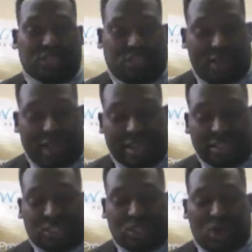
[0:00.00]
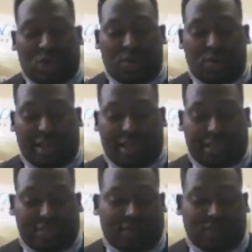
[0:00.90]
So it is
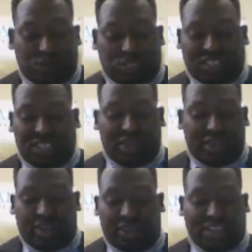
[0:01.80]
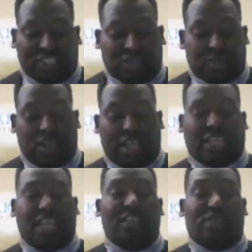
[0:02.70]
fruit, cereal, vegetable.
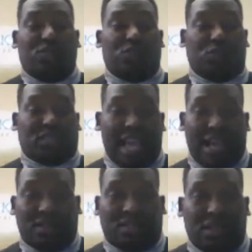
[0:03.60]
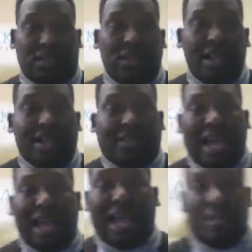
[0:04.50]
It gives you those counsel,
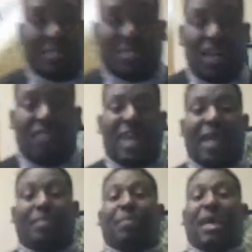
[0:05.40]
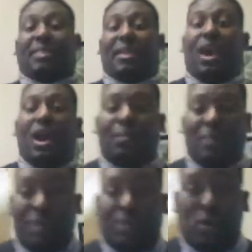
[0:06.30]
timeless stuff that there
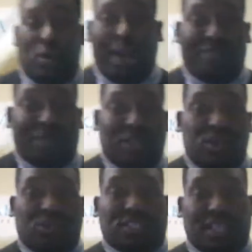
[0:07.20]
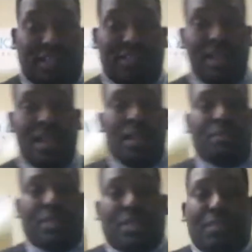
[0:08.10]
are people who have been using,
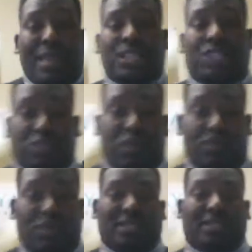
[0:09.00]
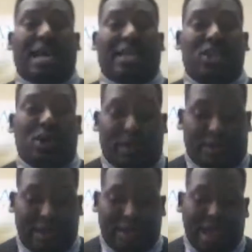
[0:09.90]
but the mainstream does not know
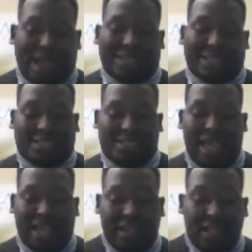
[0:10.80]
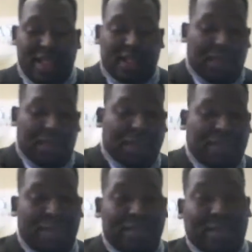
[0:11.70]
it. As I said, the
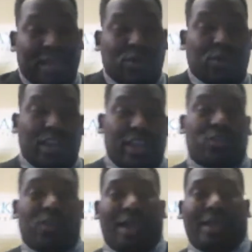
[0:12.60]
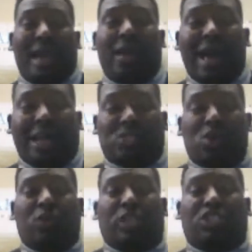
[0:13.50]
pandemic that we're in right now
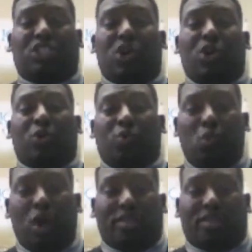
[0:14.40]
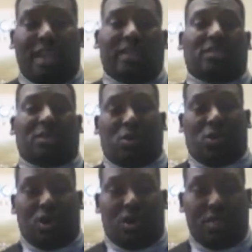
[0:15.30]
has only showed one thing to the
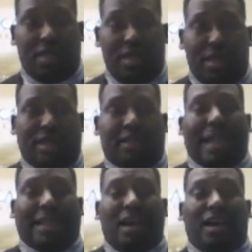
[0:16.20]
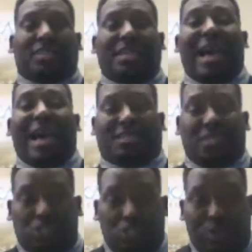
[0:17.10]
world, that us
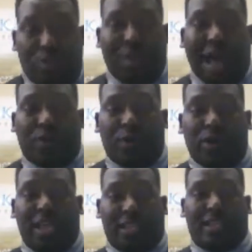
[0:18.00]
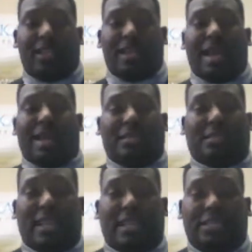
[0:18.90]
has a superpower in the
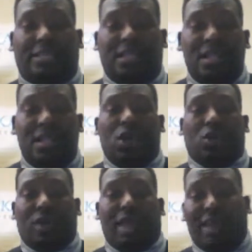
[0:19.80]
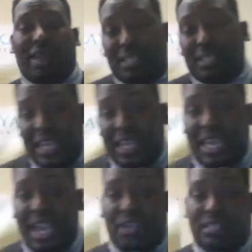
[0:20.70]
United States. We have a
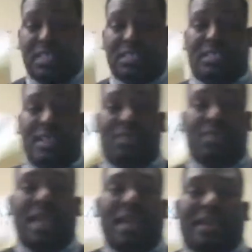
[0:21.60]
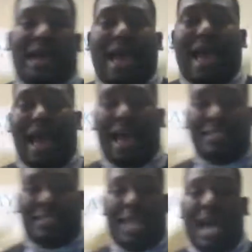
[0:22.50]
sick care system that
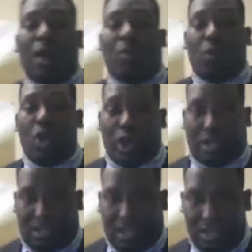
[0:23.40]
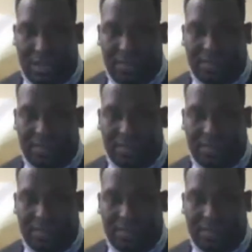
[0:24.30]
has not worked.